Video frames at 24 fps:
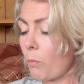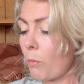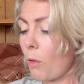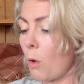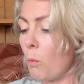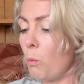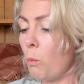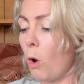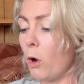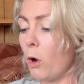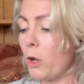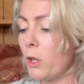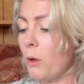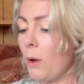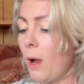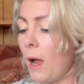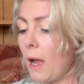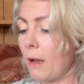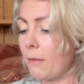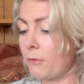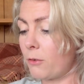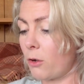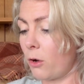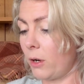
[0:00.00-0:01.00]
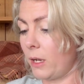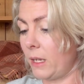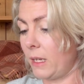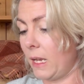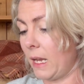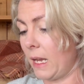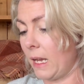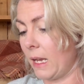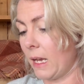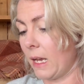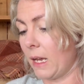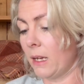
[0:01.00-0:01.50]
what you have got in
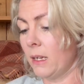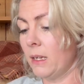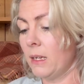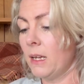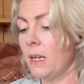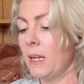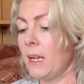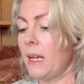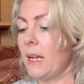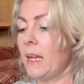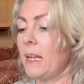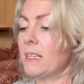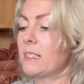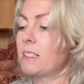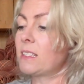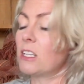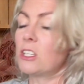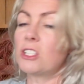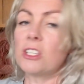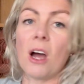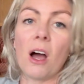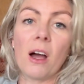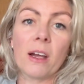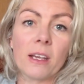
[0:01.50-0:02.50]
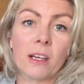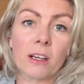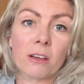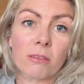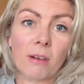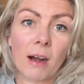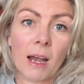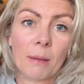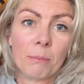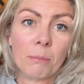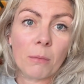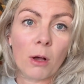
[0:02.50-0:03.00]
here is the
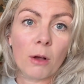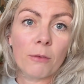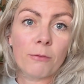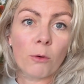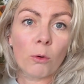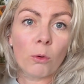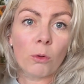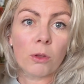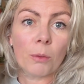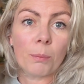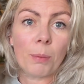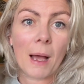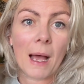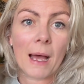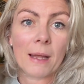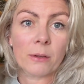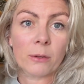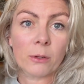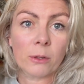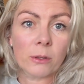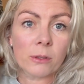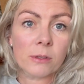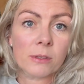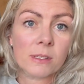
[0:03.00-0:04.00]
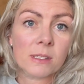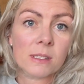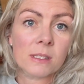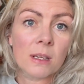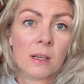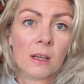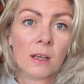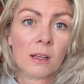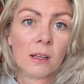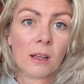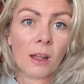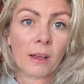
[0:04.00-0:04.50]
diagram of all the panels
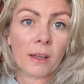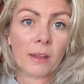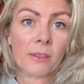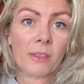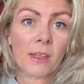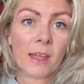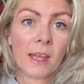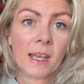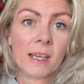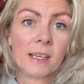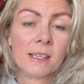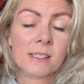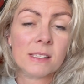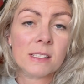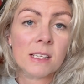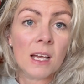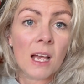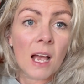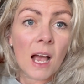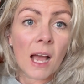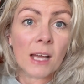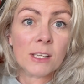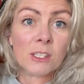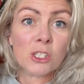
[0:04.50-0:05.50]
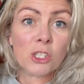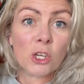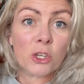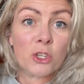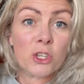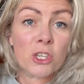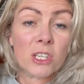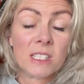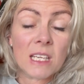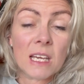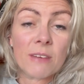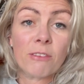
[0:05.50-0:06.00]
like this, and so
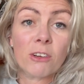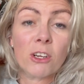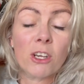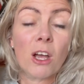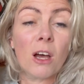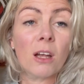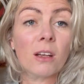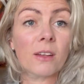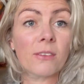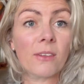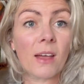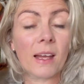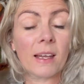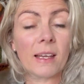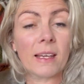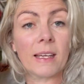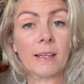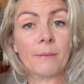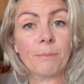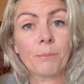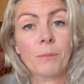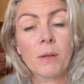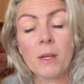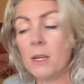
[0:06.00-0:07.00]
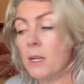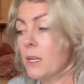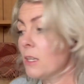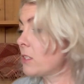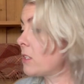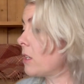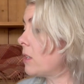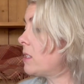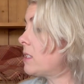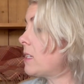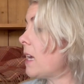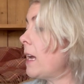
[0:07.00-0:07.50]
you could even colour that in.
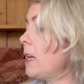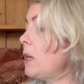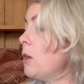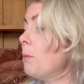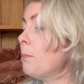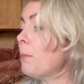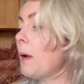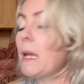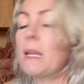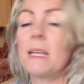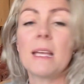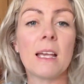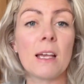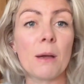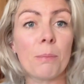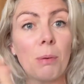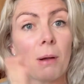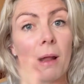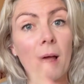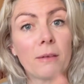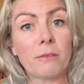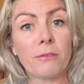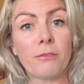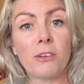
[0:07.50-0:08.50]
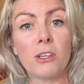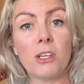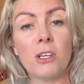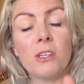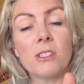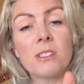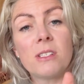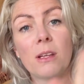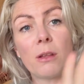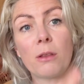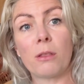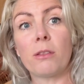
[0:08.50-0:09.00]
So say you're making a plan for
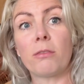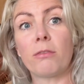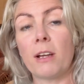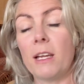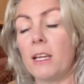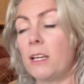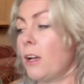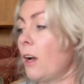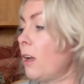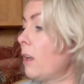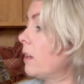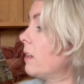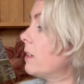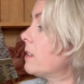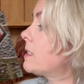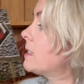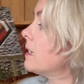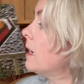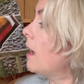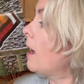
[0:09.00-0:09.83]
using 3 colours,